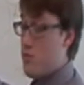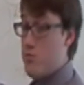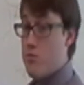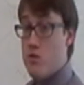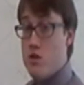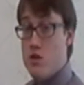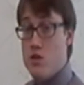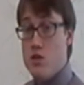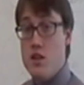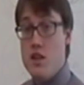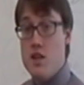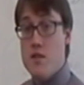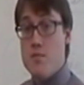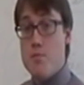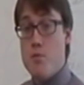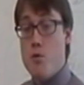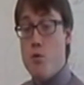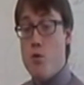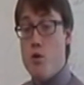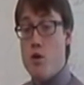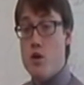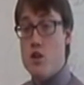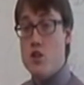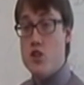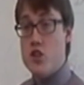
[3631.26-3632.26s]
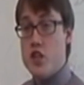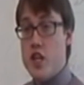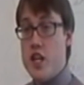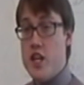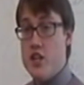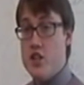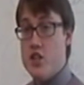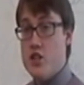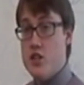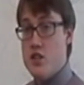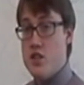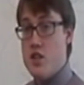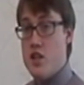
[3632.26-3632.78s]
really important
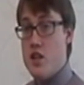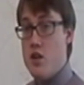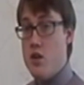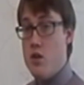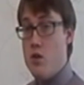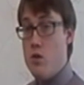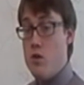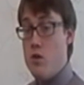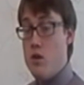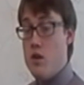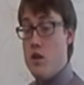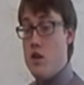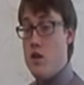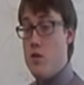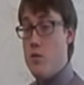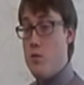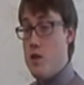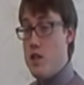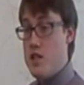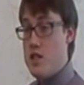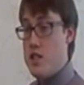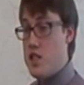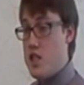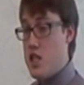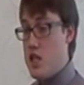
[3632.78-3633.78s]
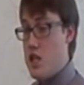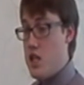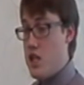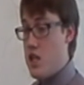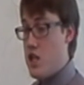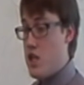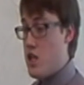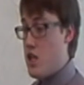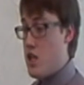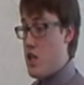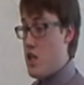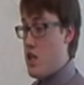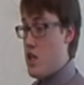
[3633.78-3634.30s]
changes, though, that we
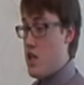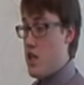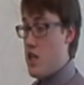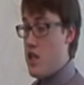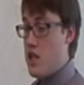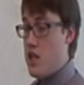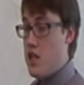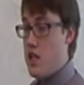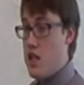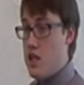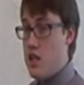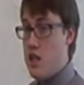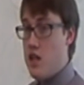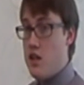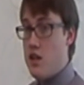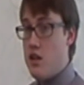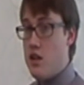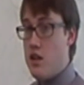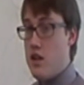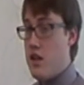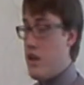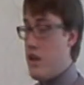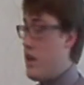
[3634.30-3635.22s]
see in England